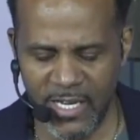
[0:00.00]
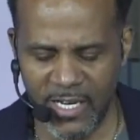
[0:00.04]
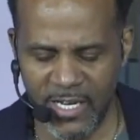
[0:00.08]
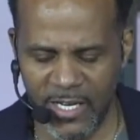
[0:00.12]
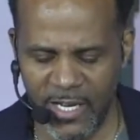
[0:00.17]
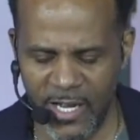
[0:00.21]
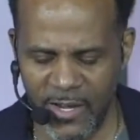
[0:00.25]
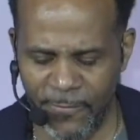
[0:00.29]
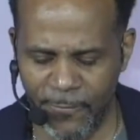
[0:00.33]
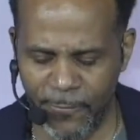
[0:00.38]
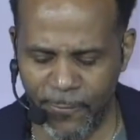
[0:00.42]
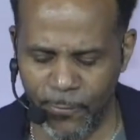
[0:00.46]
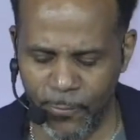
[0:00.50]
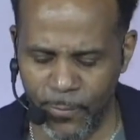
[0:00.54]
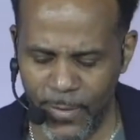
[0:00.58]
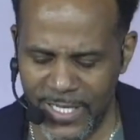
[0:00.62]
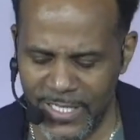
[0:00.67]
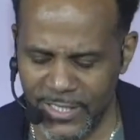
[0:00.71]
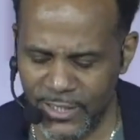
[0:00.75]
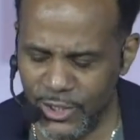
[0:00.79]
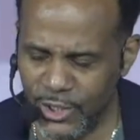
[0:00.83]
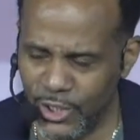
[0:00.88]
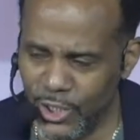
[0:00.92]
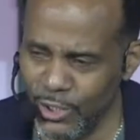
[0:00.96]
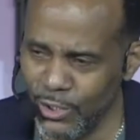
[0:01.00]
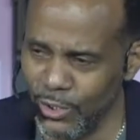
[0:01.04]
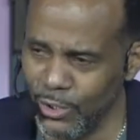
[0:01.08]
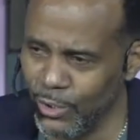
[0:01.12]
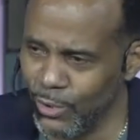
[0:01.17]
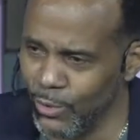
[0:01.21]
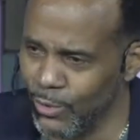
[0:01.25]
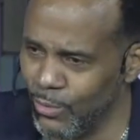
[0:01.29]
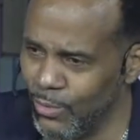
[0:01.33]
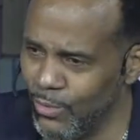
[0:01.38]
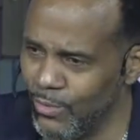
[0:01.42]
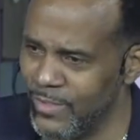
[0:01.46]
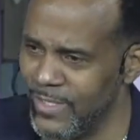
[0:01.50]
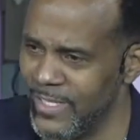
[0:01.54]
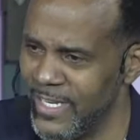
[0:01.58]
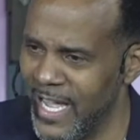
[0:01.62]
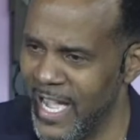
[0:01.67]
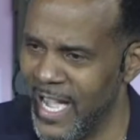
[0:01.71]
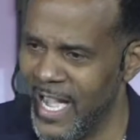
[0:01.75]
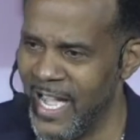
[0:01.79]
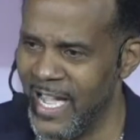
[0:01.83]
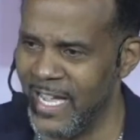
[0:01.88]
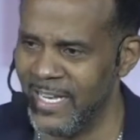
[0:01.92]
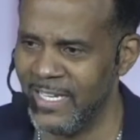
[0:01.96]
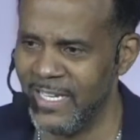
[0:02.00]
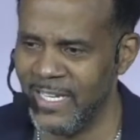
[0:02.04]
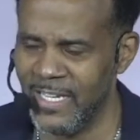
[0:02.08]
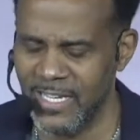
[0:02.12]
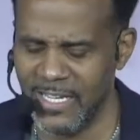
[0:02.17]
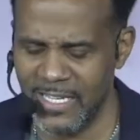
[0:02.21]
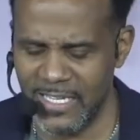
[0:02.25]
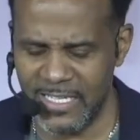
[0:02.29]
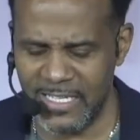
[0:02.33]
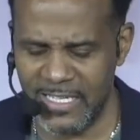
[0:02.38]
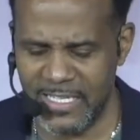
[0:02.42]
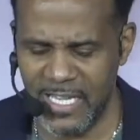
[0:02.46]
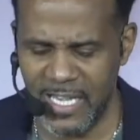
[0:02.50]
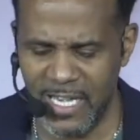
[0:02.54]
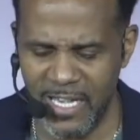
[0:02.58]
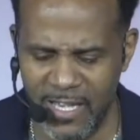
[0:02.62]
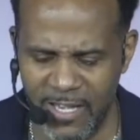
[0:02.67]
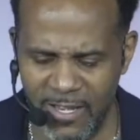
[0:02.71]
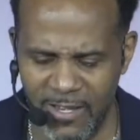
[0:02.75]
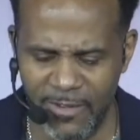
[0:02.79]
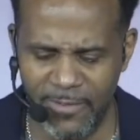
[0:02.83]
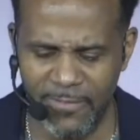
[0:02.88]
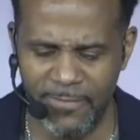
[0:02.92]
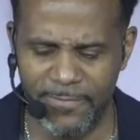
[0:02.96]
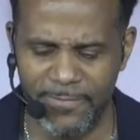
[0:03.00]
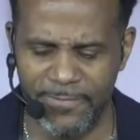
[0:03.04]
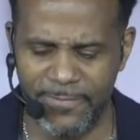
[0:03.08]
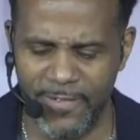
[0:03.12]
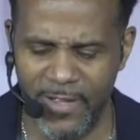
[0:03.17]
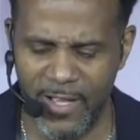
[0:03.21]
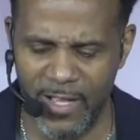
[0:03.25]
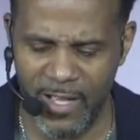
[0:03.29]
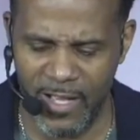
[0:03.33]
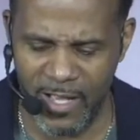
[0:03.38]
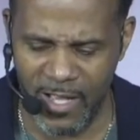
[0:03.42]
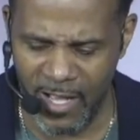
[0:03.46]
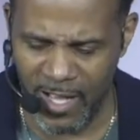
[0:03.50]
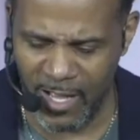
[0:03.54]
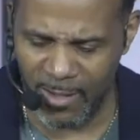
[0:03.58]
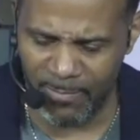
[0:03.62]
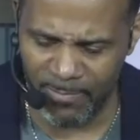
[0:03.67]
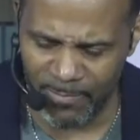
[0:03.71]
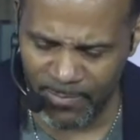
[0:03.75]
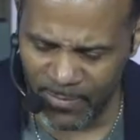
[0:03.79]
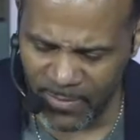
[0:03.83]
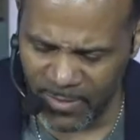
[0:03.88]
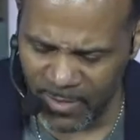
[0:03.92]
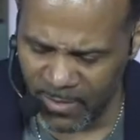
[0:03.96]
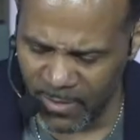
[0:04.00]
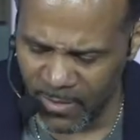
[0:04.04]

if we do not give up,